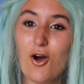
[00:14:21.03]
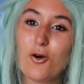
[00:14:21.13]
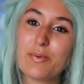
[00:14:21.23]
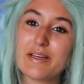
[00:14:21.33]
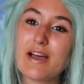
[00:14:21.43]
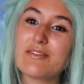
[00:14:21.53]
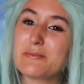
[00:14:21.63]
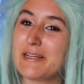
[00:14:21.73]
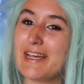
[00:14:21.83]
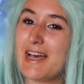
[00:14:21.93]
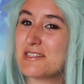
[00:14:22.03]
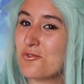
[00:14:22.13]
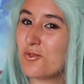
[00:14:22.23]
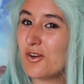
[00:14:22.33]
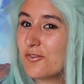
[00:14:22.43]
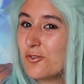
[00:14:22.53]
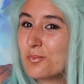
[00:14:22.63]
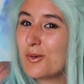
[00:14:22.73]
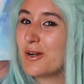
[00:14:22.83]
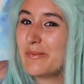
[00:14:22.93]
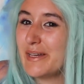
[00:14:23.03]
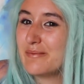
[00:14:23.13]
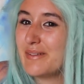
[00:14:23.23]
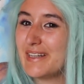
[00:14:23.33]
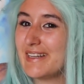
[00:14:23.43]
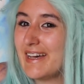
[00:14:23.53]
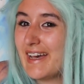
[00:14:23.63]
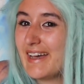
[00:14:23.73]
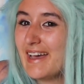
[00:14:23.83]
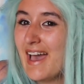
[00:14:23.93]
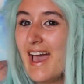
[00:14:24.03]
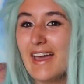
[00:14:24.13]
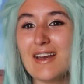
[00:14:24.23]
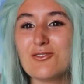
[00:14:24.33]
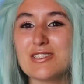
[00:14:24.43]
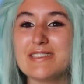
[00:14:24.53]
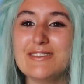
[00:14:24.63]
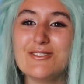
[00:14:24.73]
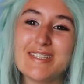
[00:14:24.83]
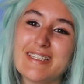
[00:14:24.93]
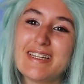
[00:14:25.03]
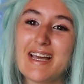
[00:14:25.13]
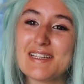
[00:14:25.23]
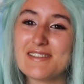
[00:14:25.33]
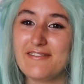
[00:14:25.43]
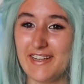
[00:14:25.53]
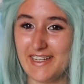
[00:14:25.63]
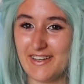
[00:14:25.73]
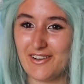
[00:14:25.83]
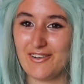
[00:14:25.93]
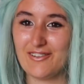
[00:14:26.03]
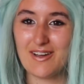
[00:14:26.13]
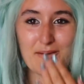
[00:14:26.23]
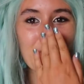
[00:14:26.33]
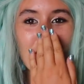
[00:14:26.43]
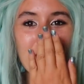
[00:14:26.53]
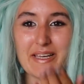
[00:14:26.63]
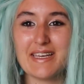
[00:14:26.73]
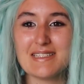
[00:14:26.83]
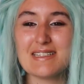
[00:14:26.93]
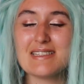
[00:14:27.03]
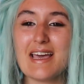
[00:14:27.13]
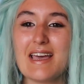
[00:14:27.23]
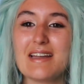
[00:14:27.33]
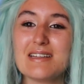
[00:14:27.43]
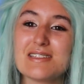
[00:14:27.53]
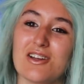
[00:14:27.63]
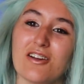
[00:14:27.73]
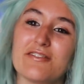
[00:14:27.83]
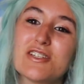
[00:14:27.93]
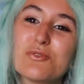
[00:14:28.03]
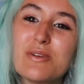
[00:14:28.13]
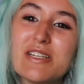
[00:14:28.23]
Hoping everybody has a wonderful Mermaid Monday, and I will see you in the next video. Mermaid kisses and starfish